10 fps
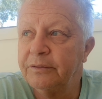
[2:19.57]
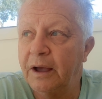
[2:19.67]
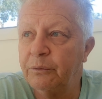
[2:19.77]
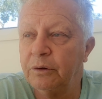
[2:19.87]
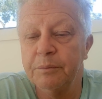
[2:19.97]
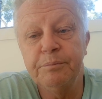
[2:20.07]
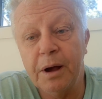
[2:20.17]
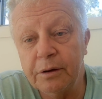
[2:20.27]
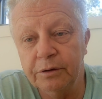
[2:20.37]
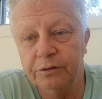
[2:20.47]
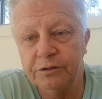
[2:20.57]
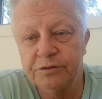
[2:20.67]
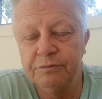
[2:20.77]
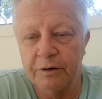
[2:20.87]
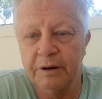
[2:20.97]
they will impose
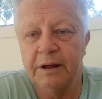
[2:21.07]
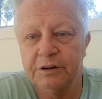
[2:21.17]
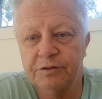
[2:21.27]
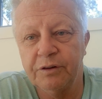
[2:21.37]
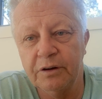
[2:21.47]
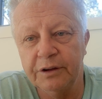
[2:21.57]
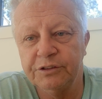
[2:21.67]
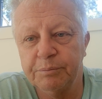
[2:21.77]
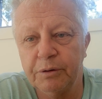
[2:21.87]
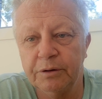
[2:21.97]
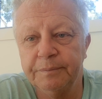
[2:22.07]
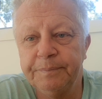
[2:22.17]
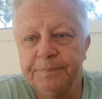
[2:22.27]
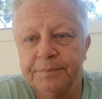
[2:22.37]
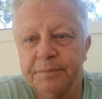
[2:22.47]
very large fines
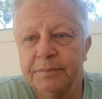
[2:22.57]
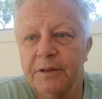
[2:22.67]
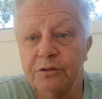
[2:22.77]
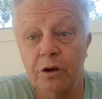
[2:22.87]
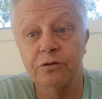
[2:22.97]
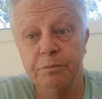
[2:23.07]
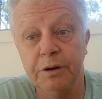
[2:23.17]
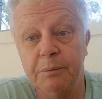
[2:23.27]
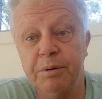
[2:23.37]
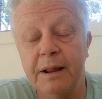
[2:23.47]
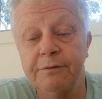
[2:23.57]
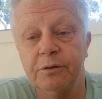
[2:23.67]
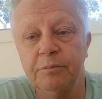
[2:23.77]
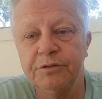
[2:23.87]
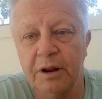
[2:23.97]
upon social media
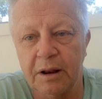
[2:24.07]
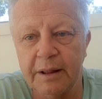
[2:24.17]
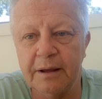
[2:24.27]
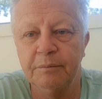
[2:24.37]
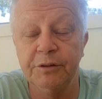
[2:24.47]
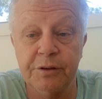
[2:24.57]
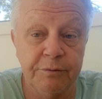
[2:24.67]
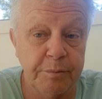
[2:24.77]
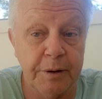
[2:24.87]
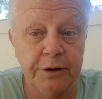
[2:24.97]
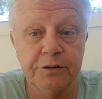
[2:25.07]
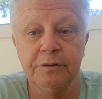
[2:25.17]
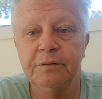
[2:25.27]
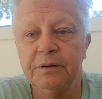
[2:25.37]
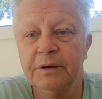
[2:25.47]
platforms that allow
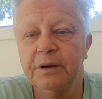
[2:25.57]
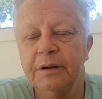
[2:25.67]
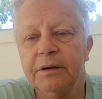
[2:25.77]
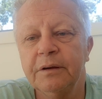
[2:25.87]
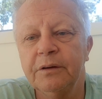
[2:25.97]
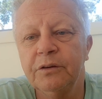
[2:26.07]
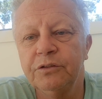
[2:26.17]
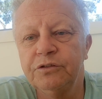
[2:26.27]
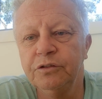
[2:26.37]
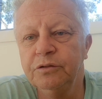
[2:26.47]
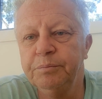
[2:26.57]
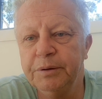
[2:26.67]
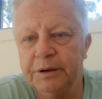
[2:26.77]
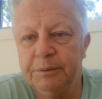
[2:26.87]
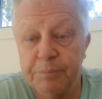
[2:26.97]
misinformation to
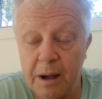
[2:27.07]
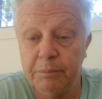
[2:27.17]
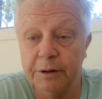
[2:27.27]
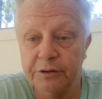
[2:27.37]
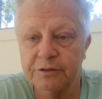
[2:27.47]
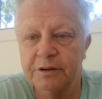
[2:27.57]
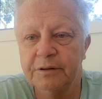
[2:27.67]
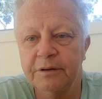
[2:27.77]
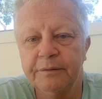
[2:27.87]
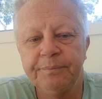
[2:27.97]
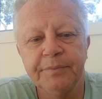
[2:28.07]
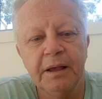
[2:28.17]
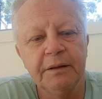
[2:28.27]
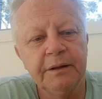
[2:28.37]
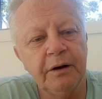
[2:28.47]
be published.
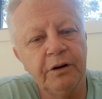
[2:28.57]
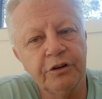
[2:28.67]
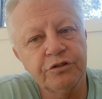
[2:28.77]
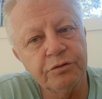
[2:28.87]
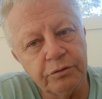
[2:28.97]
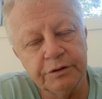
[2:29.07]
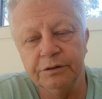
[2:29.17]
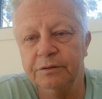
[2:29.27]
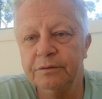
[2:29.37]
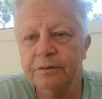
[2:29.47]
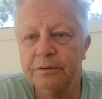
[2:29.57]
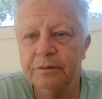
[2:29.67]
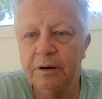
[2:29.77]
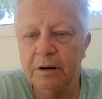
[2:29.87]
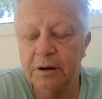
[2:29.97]
Now, I assure you
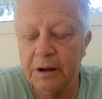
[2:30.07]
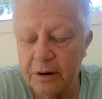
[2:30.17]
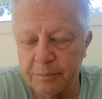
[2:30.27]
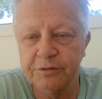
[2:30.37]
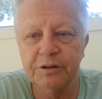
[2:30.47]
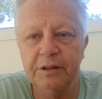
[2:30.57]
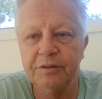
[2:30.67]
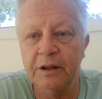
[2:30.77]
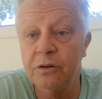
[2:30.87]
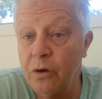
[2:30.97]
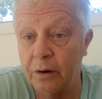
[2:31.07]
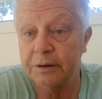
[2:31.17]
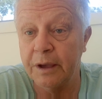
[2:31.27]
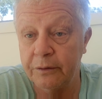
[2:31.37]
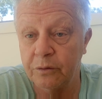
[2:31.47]
100% they're
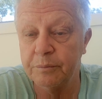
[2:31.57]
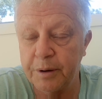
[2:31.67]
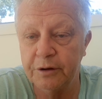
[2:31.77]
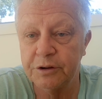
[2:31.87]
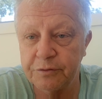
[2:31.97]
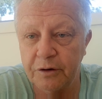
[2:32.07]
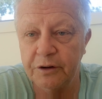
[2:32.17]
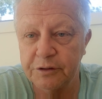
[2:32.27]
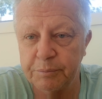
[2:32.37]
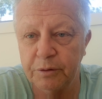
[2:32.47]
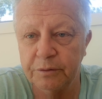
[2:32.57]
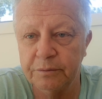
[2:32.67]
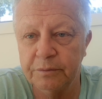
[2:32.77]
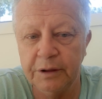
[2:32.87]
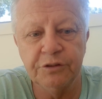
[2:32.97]
not going to impose fines
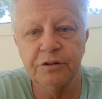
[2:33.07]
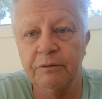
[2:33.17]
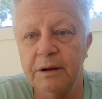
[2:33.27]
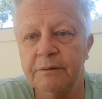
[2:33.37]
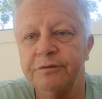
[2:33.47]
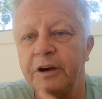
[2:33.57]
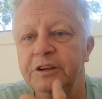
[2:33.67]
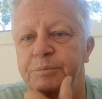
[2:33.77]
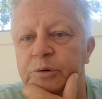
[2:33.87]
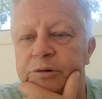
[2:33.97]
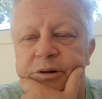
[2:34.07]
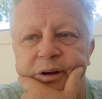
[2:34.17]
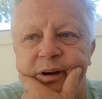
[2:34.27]
upon Instagram, Facebook,